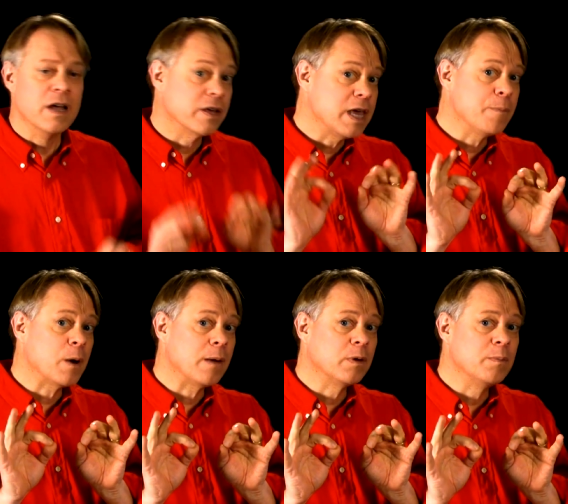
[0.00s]
The key
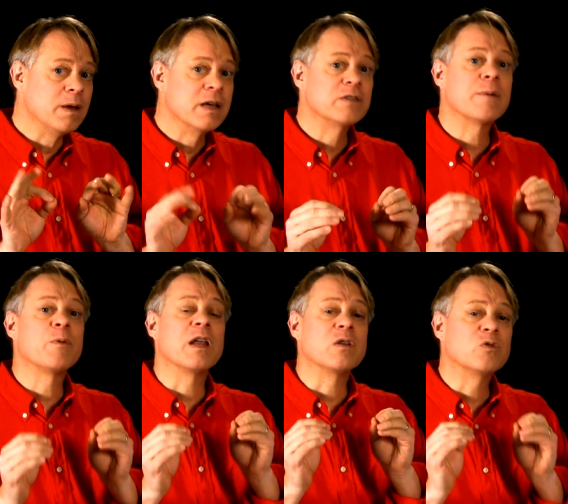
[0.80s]
problem?
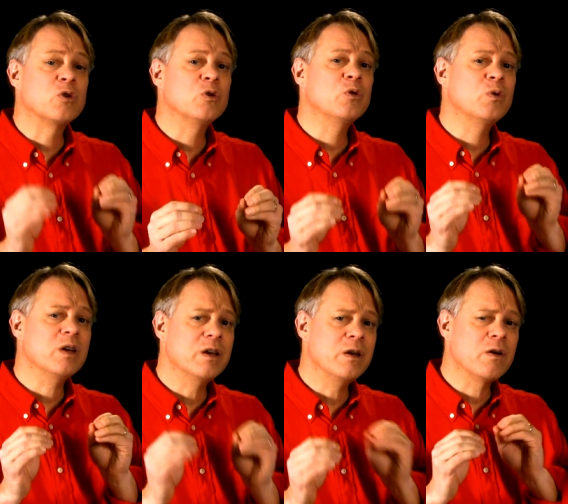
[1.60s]
Separating two
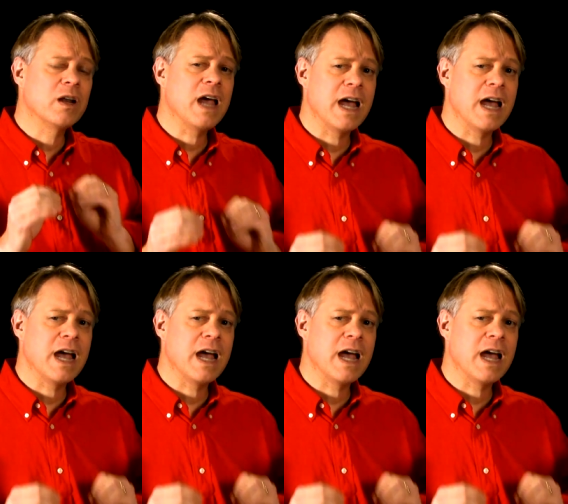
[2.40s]
nearly